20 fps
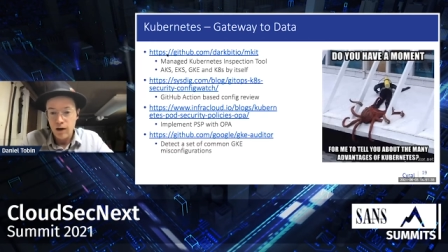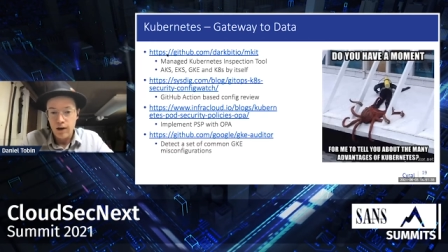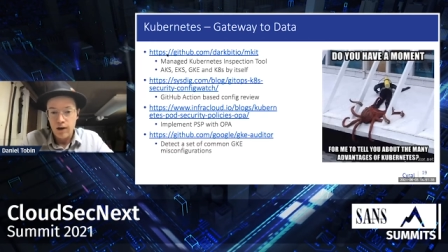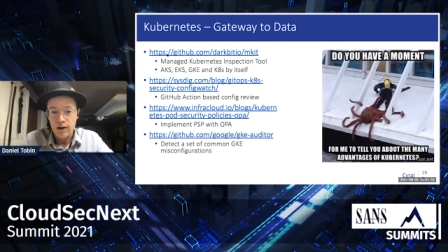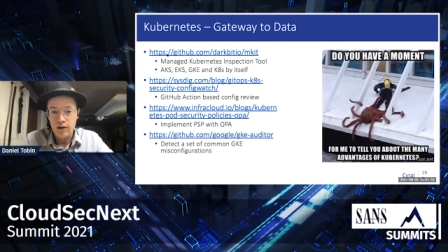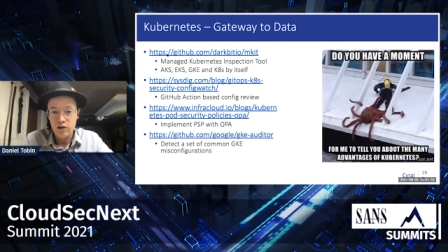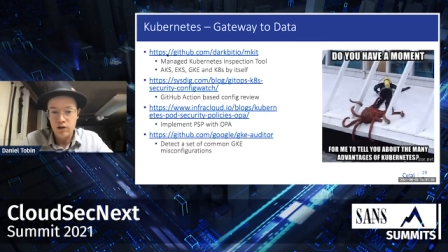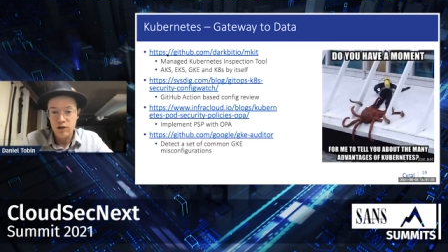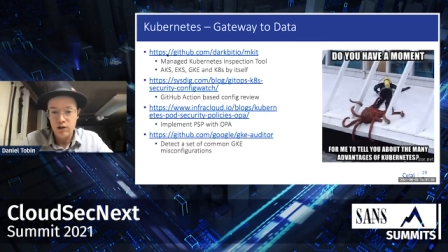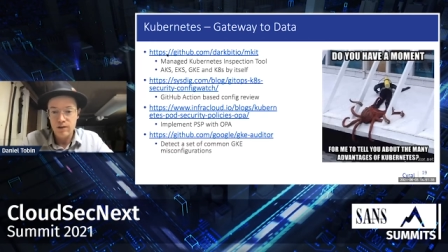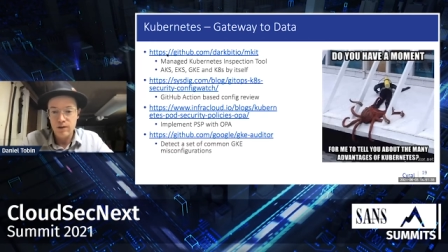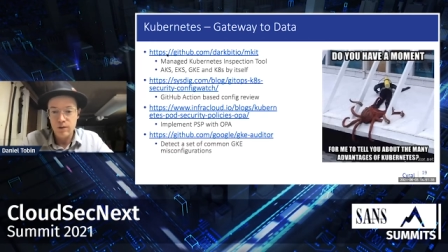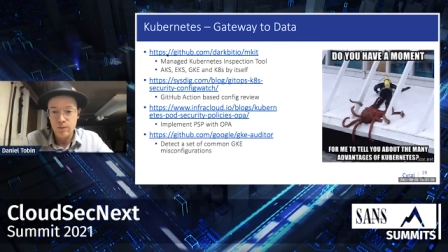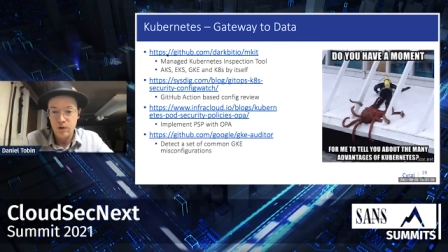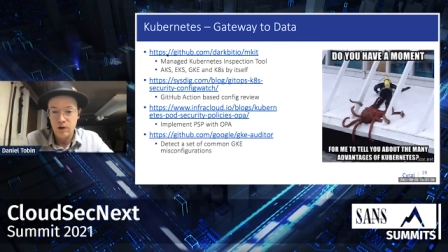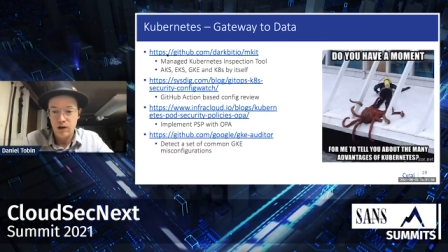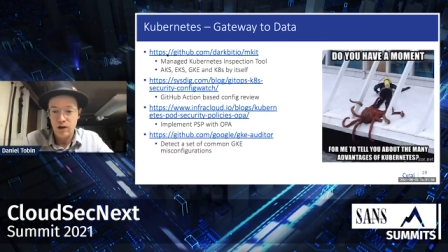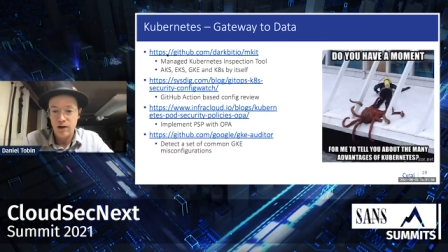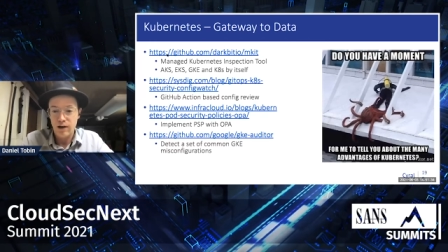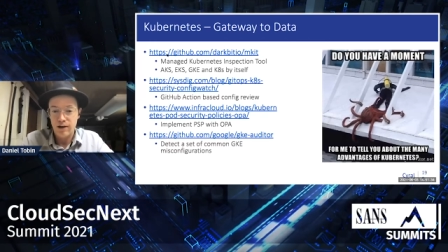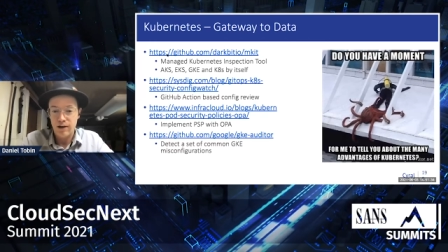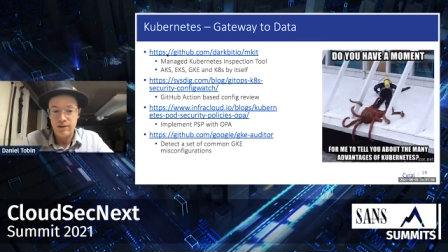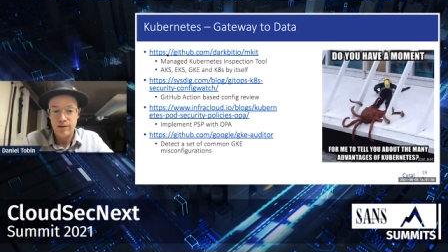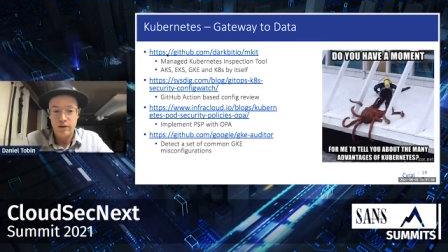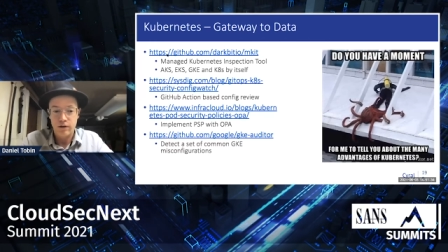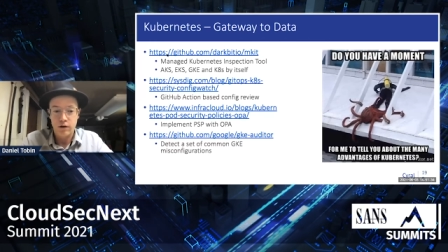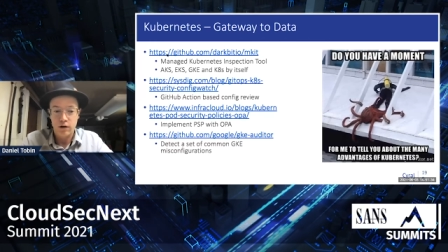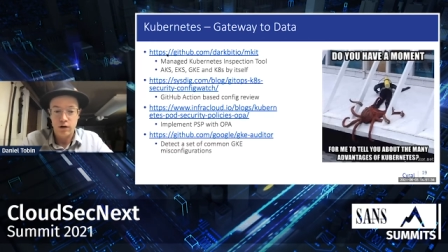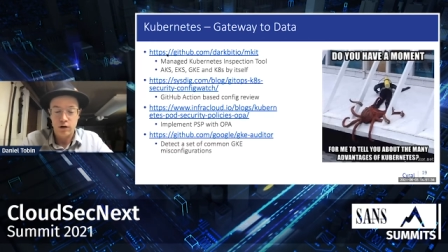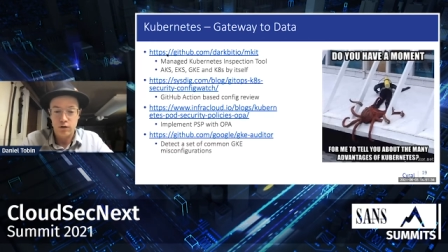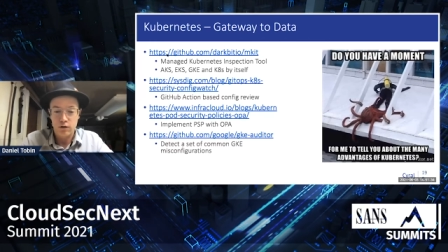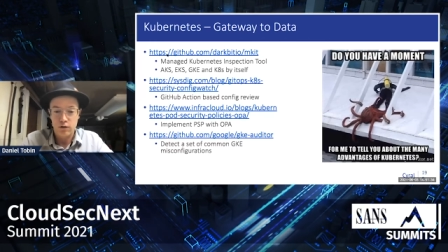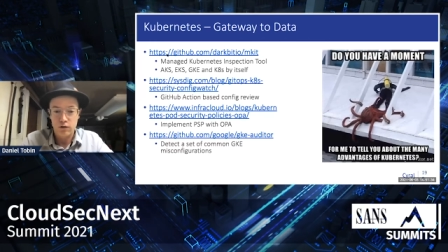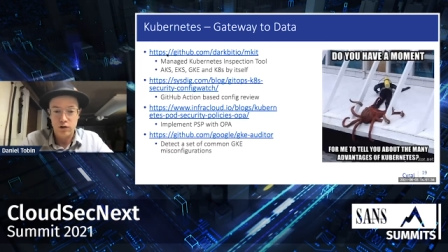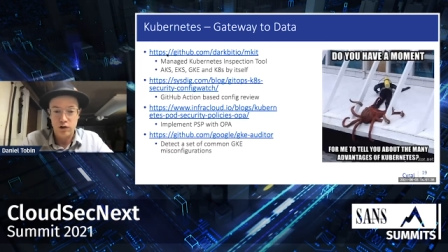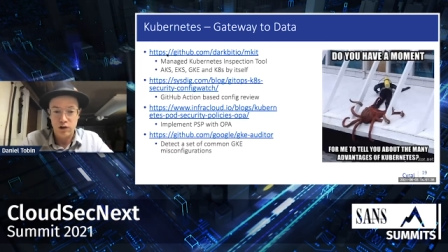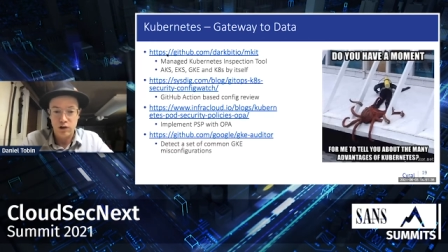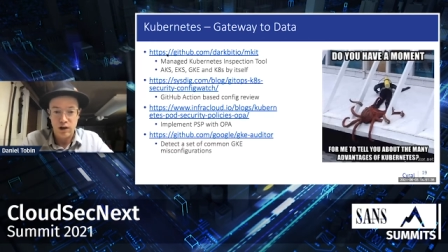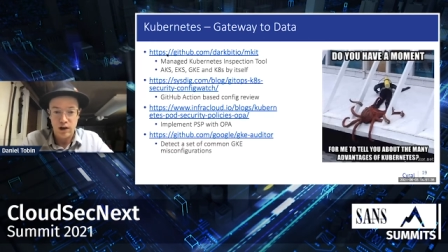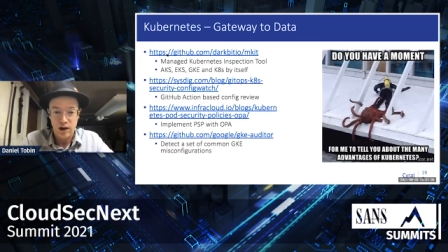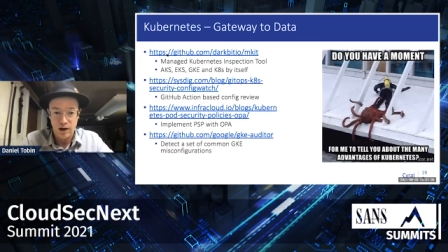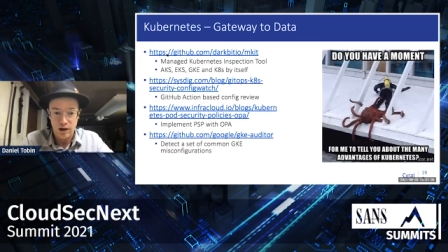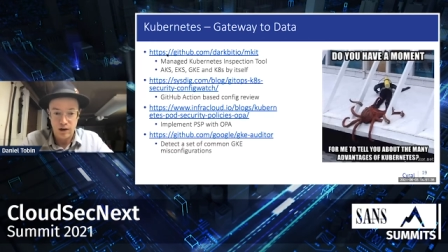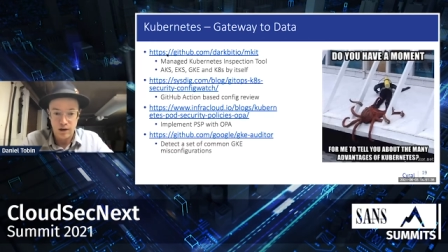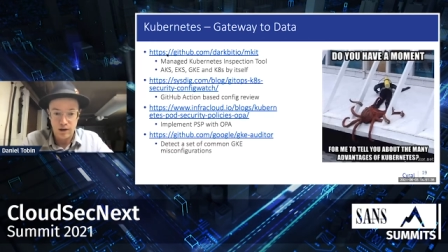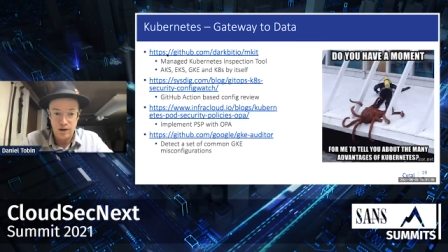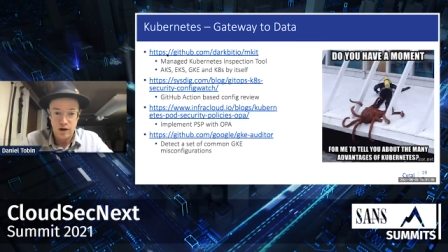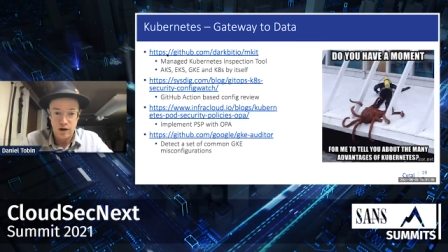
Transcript: and GCP has their own GKE